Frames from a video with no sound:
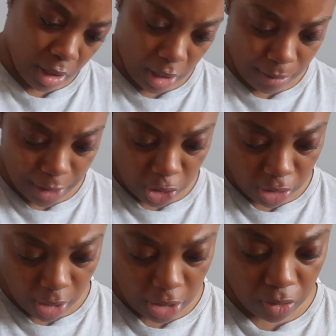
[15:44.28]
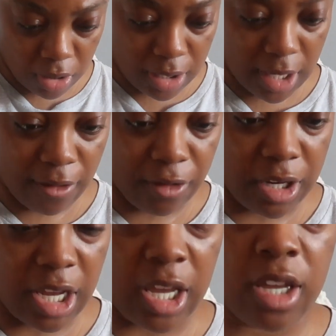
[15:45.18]
And I make sure I do this every
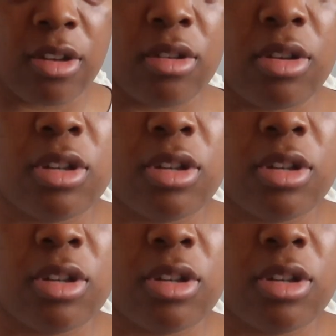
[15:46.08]
day